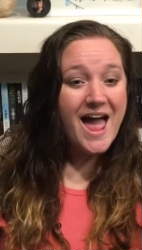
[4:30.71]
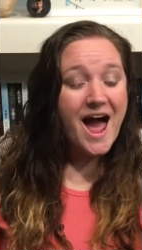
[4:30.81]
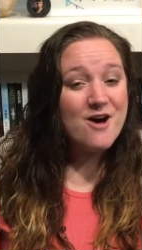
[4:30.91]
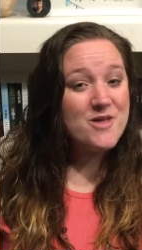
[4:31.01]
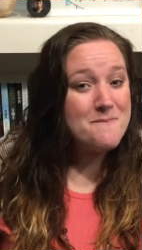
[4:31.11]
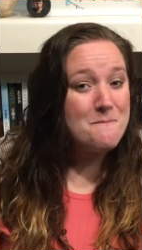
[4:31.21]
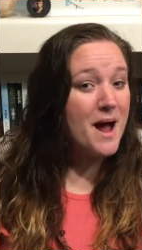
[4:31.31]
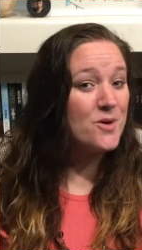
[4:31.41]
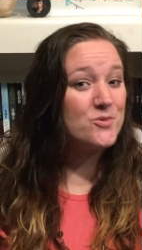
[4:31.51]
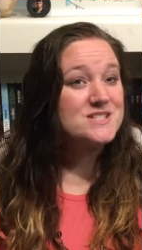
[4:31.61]
How they
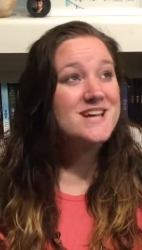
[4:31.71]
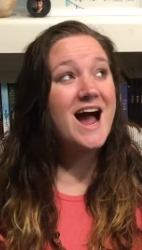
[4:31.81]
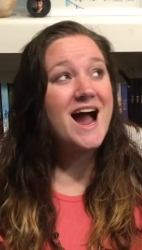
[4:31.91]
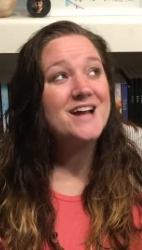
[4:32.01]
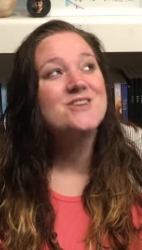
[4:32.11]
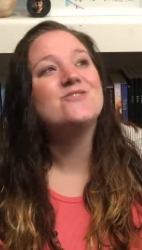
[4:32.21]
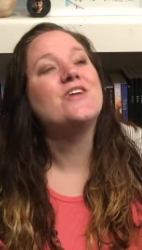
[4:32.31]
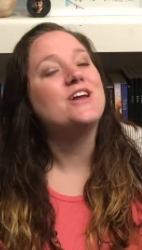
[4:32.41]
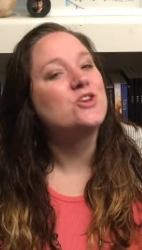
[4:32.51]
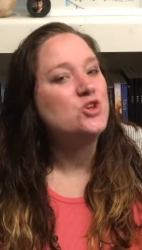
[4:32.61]
met was kind of
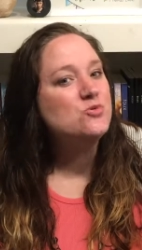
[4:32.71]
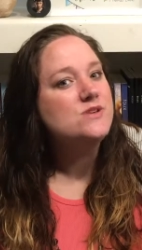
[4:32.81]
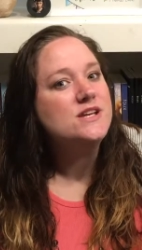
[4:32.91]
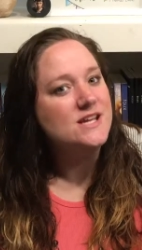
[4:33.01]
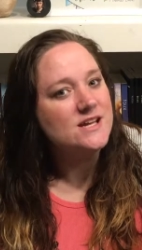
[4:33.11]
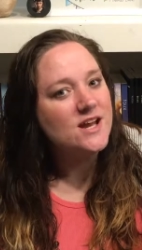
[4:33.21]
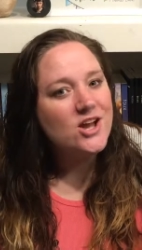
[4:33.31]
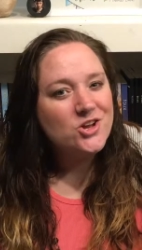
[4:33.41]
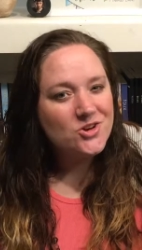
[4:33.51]
like unique.